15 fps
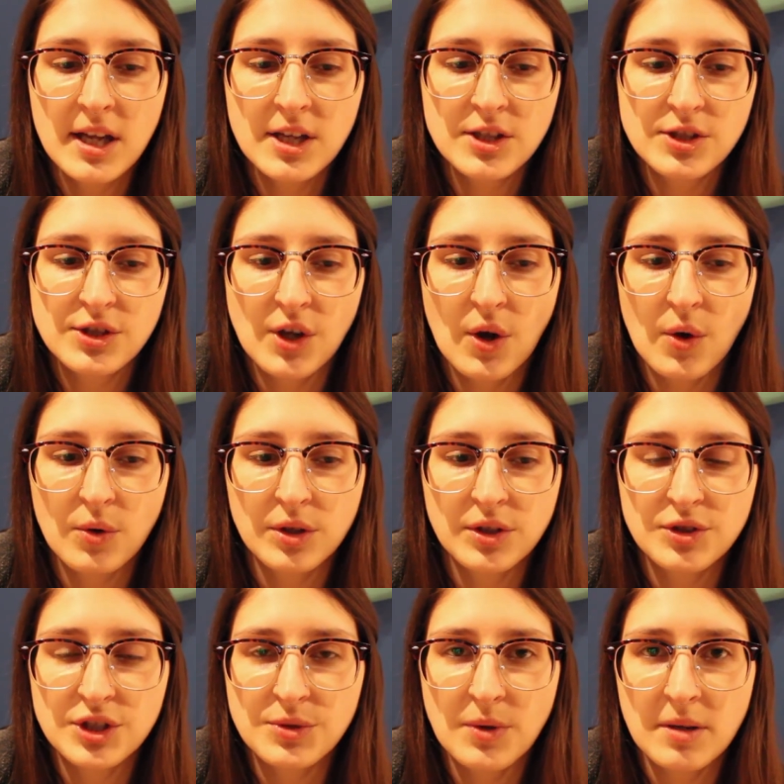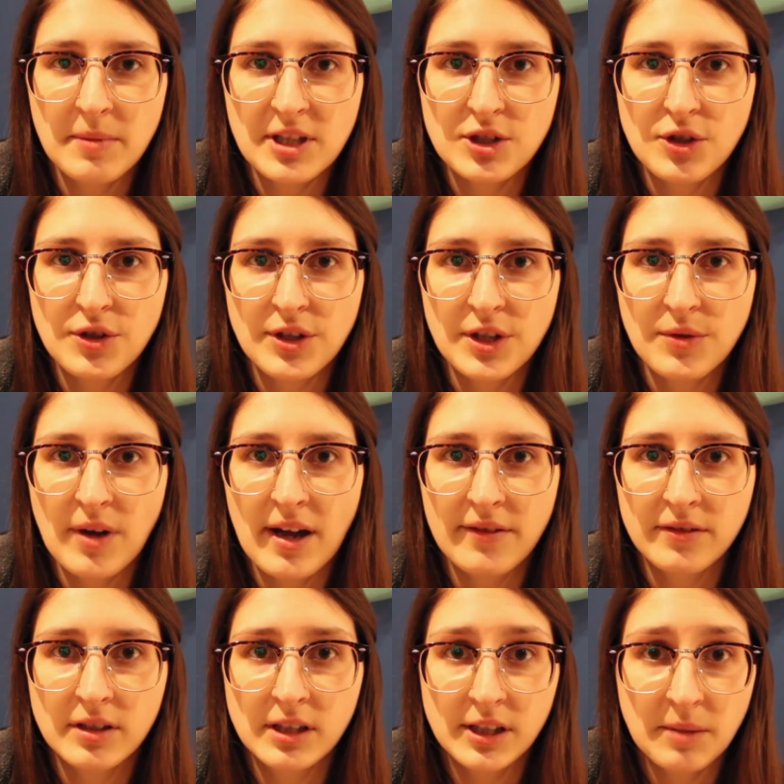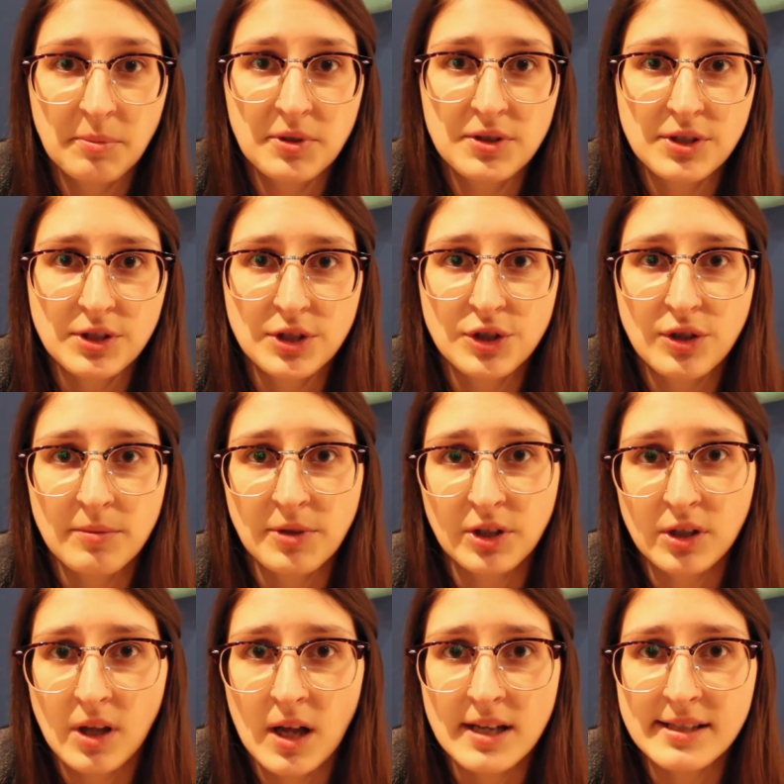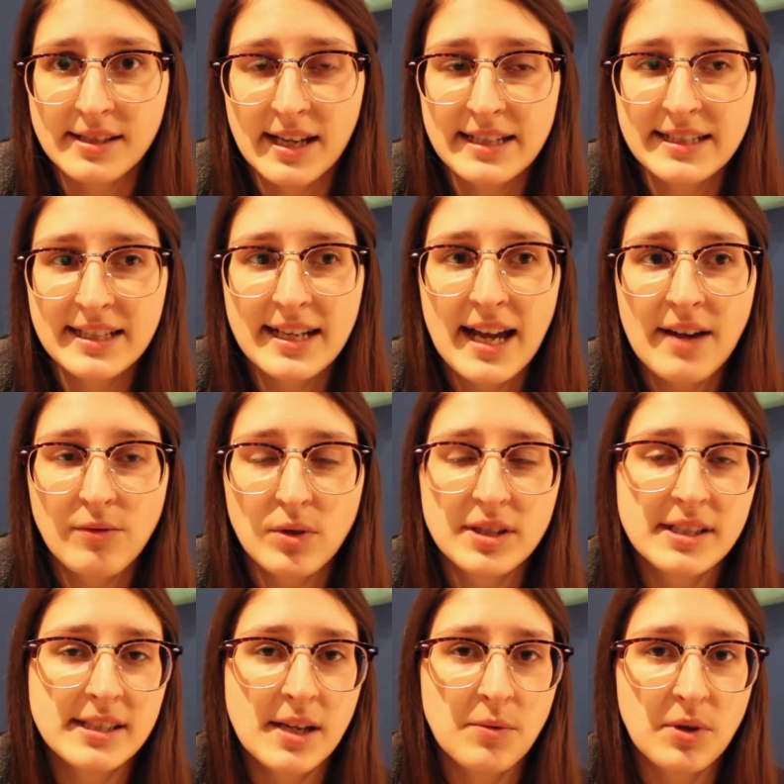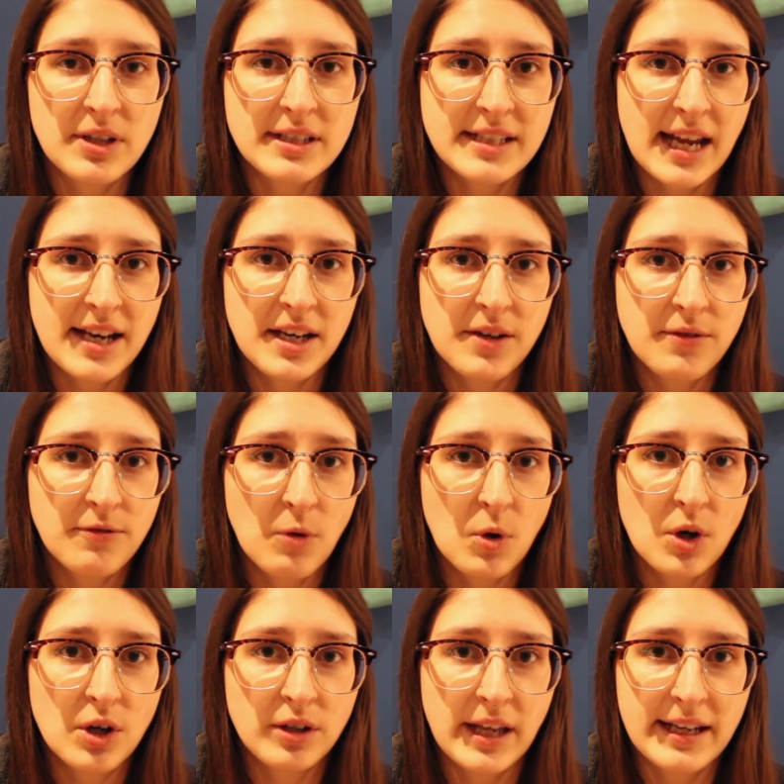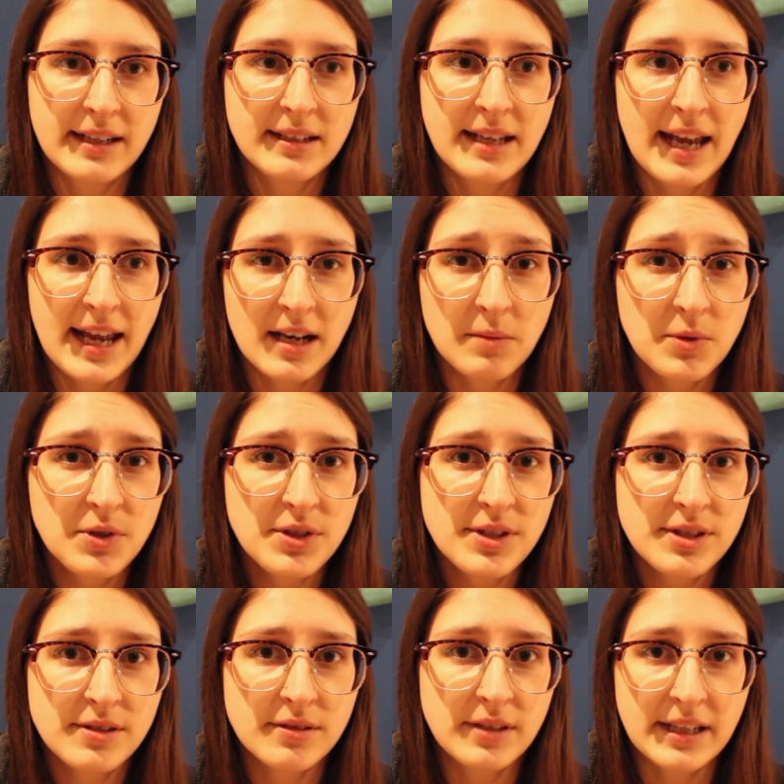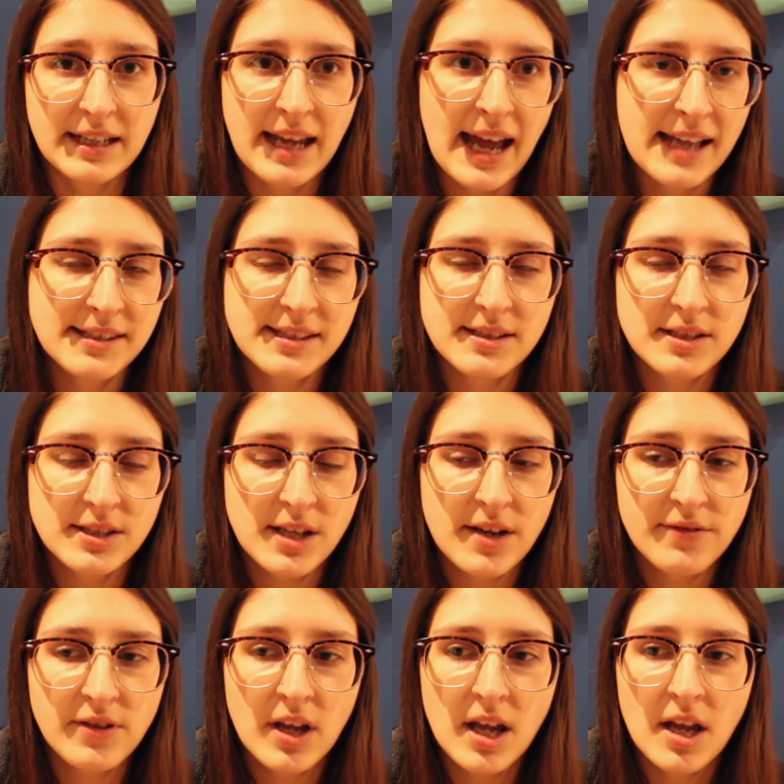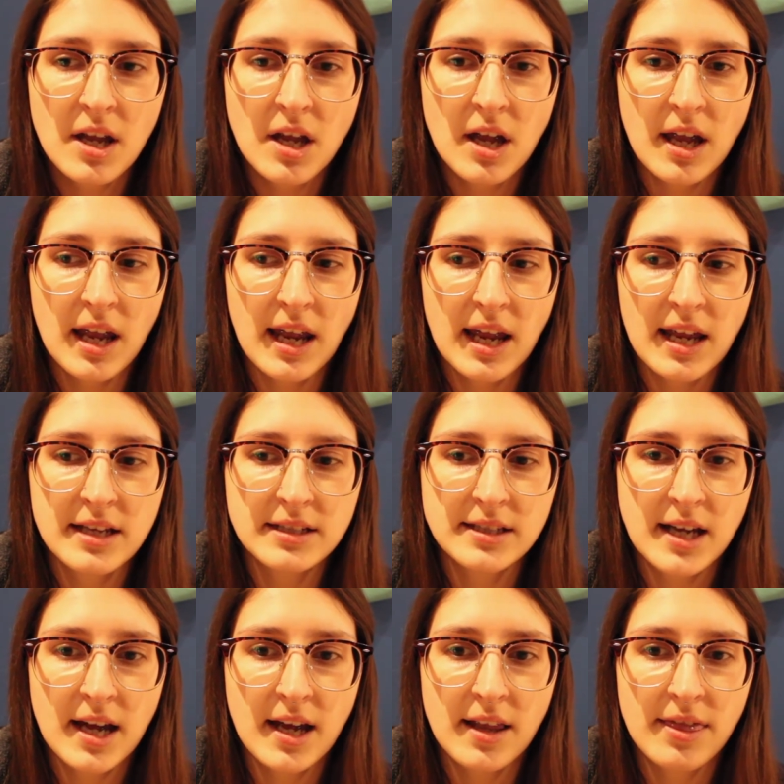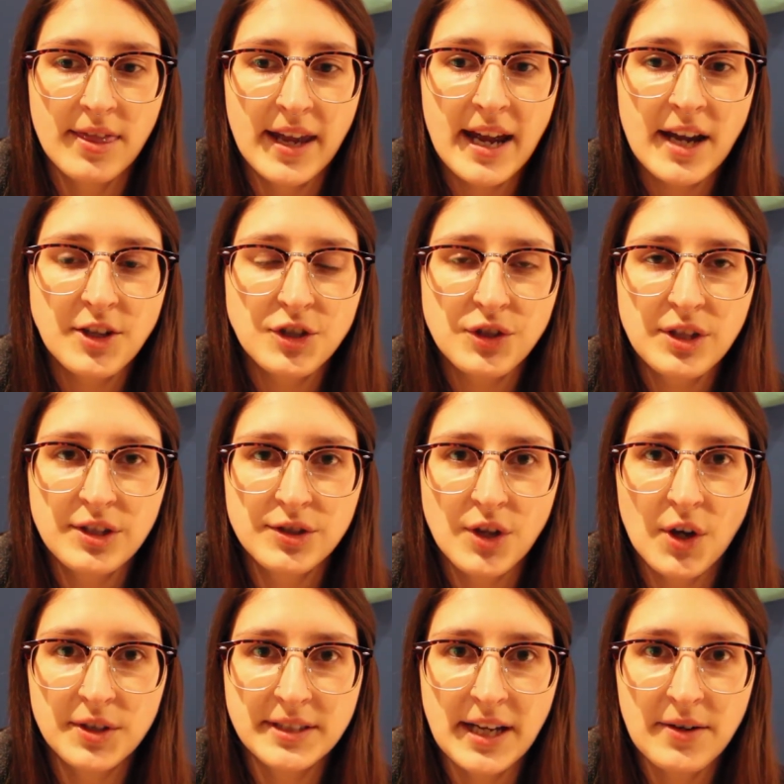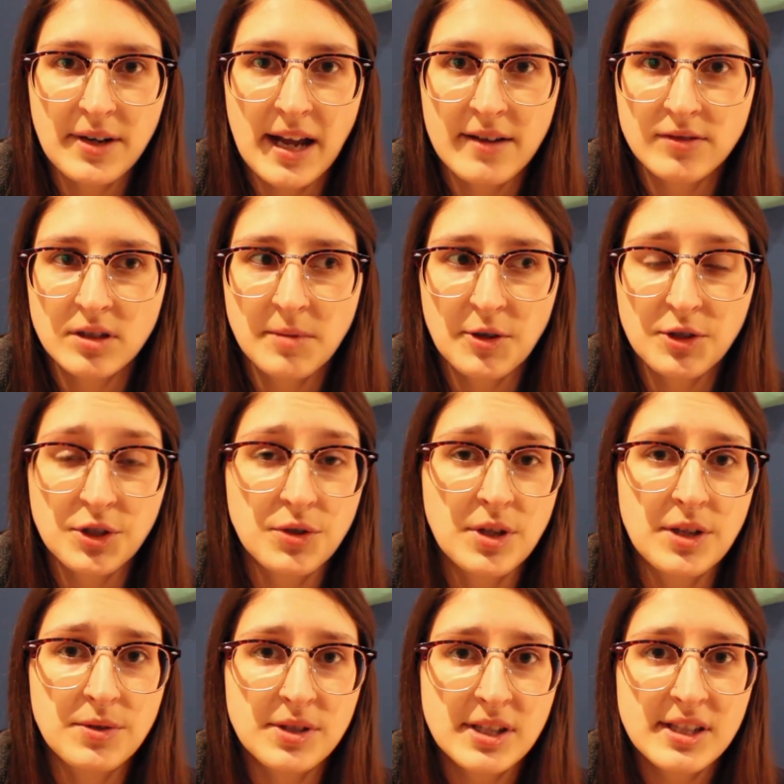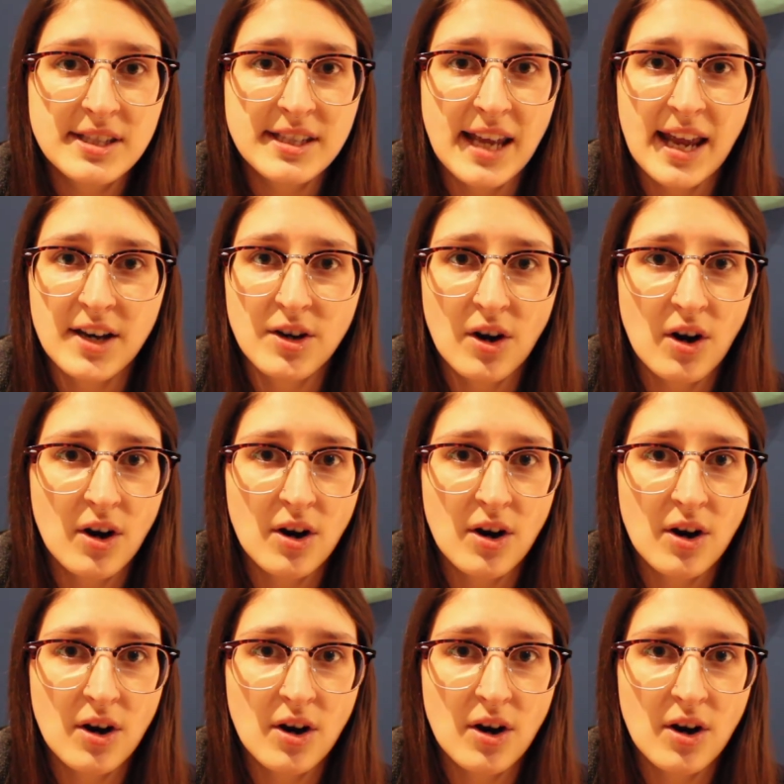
So you just want to make sure that you have clippers to trim their claws. I did have ones that were intended for like animals, like cats and stuff, and they actually dulled out after about 2 uses, and